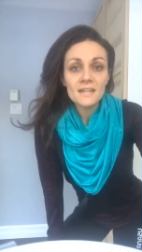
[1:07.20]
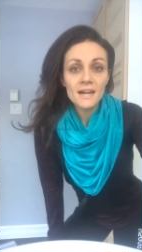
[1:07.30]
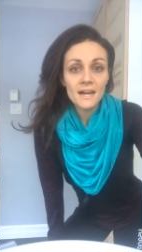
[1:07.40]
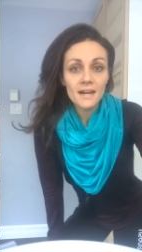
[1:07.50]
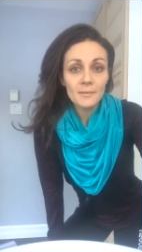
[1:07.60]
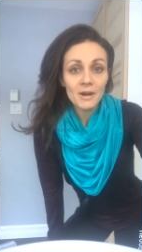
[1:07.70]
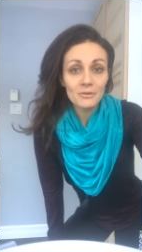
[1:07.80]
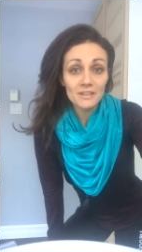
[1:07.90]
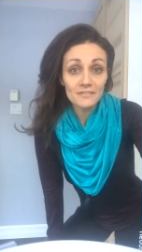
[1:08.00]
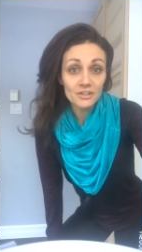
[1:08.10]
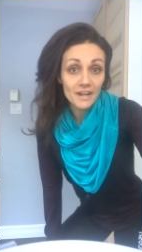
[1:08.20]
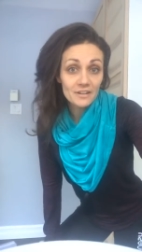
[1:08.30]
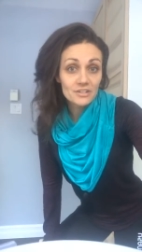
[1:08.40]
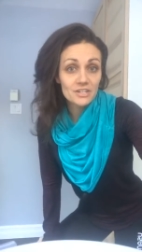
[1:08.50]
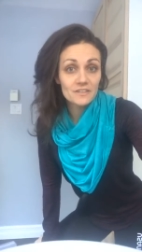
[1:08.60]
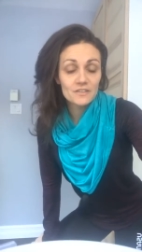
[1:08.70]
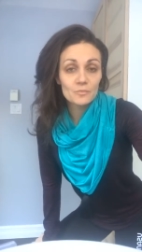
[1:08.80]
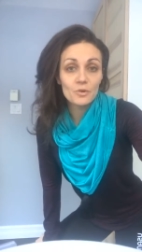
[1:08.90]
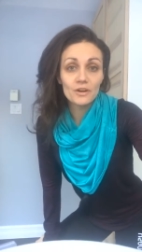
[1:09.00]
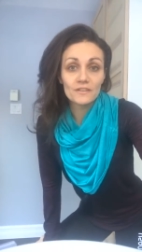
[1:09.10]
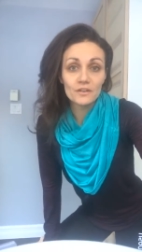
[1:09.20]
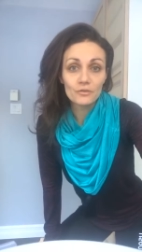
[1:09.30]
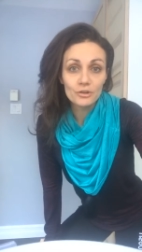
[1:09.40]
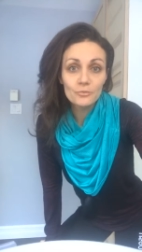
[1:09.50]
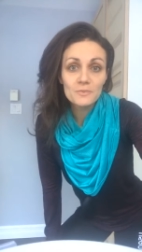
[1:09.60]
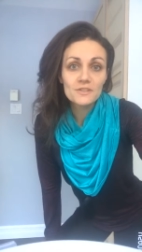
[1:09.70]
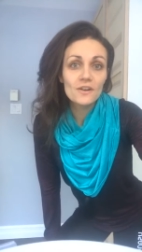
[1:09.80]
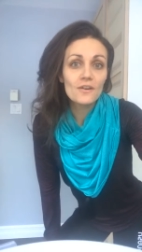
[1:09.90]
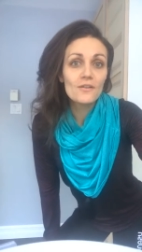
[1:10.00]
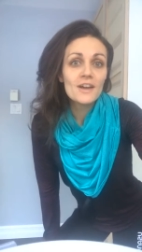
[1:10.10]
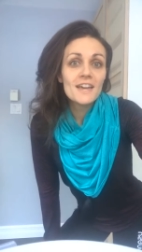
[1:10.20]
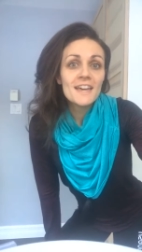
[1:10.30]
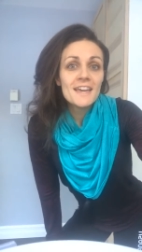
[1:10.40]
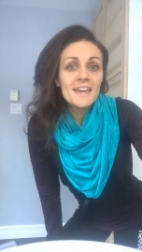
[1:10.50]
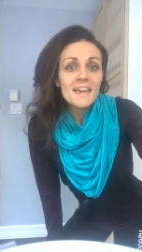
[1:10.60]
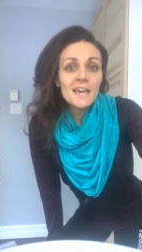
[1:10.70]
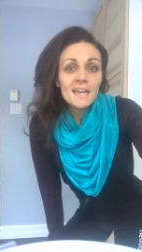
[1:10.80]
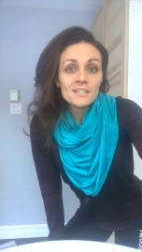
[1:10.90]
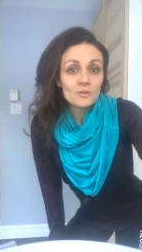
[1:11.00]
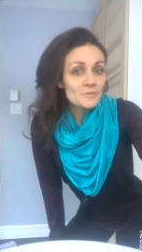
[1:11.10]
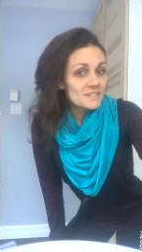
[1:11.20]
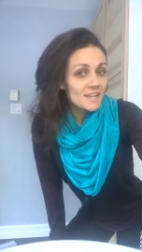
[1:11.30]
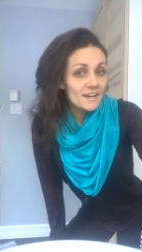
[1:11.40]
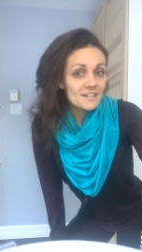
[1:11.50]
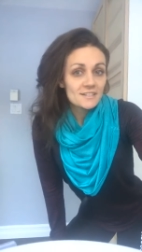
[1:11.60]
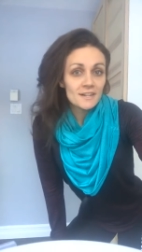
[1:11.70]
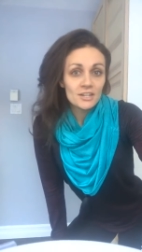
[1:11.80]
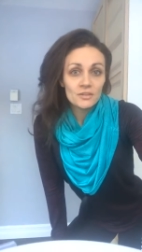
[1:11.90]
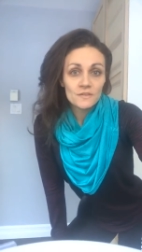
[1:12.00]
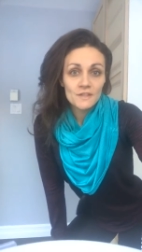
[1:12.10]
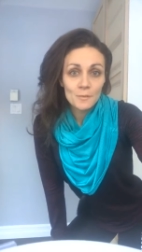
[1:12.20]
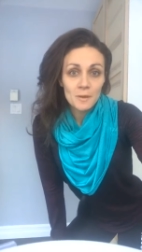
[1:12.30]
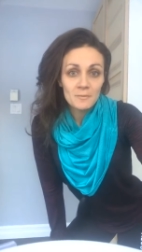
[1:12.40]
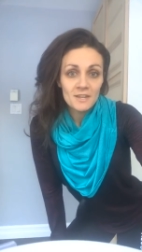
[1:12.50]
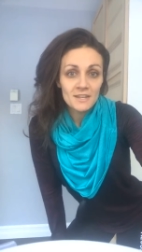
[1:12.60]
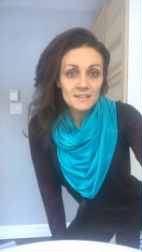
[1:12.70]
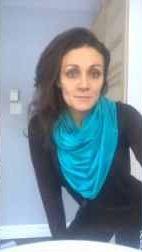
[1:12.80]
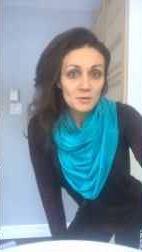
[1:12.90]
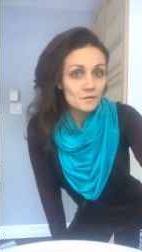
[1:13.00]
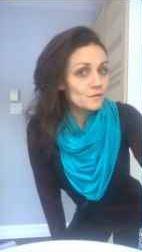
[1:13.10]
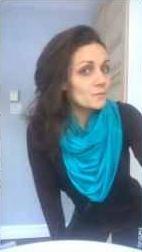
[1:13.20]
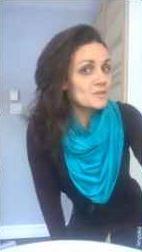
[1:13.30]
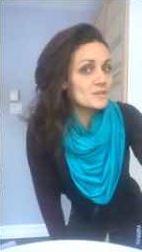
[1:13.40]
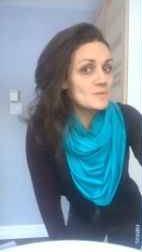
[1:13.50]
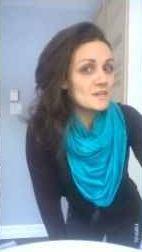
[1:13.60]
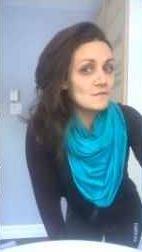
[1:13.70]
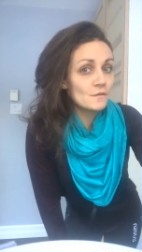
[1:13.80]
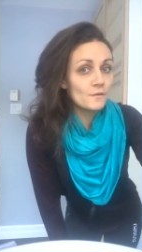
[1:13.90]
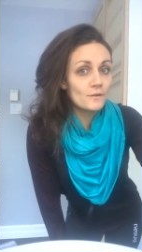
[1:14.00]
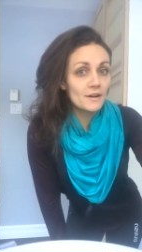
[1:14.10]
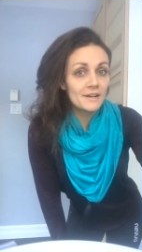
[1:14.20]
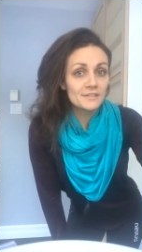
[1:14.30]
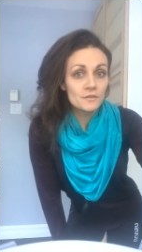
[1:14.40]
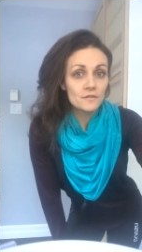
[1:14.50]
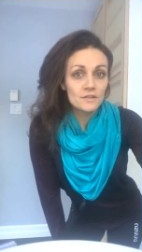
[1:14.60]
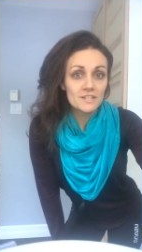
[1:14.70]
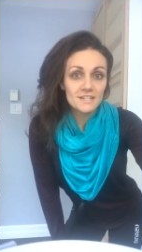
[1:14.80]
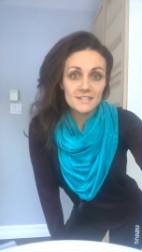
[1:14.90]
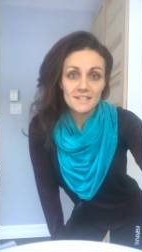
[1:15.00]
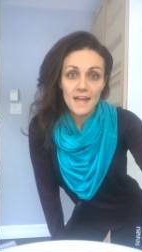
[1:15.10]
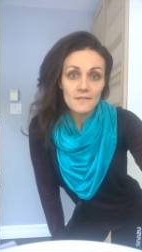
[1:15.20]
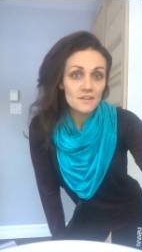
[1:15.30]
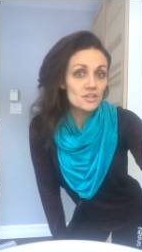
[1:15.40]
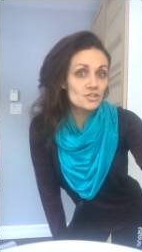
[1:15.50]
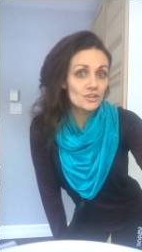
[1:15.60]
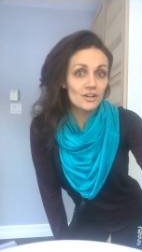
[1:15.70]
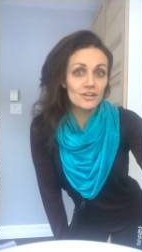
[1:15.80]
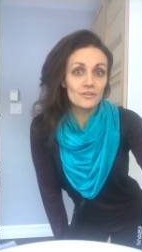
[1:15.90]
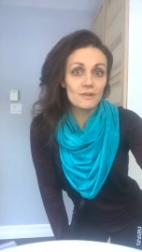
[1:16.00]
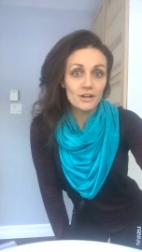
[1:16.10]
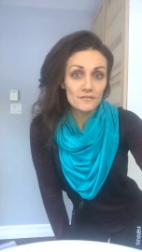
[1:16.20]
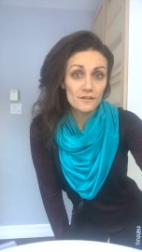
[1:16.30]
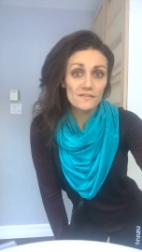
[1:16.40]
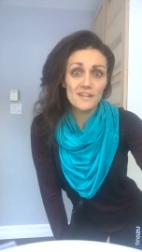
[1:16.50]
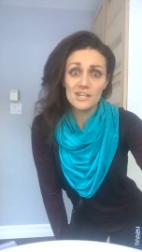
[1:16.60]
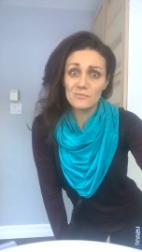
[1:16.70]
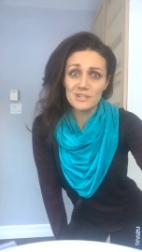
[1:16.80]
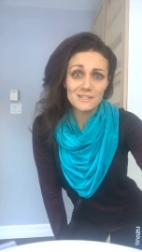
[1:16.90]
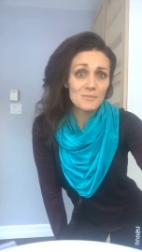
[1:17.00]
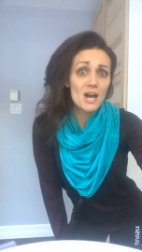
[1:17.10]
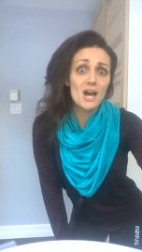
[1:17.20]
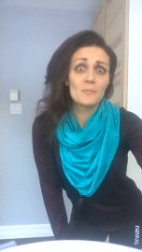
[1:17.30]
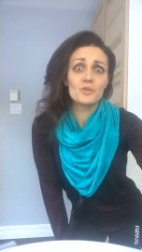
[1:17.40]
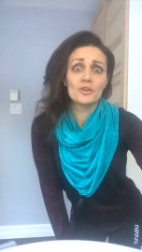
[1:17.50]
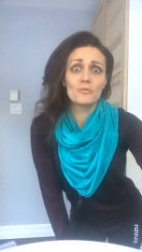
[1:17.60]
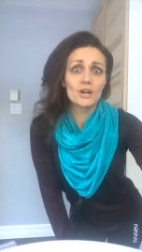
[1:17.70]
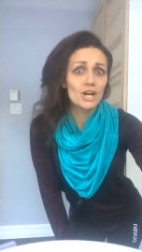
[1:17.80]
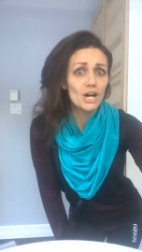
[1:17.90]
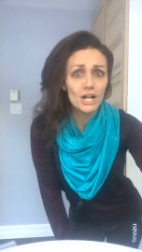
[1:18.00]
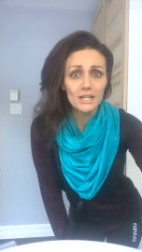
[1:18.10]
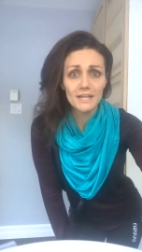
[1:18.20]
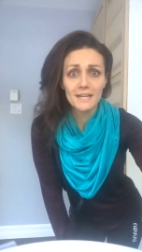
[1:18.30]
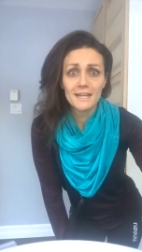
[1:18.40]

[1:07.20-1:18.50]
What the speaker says: I would love your energy and support in the group. So don't be scared. It's not a huge commitment. It's built for the busy bee. So if you're addicted to caffeine, sugar, you run off your feet, you're a busy mom, you're a workaholic,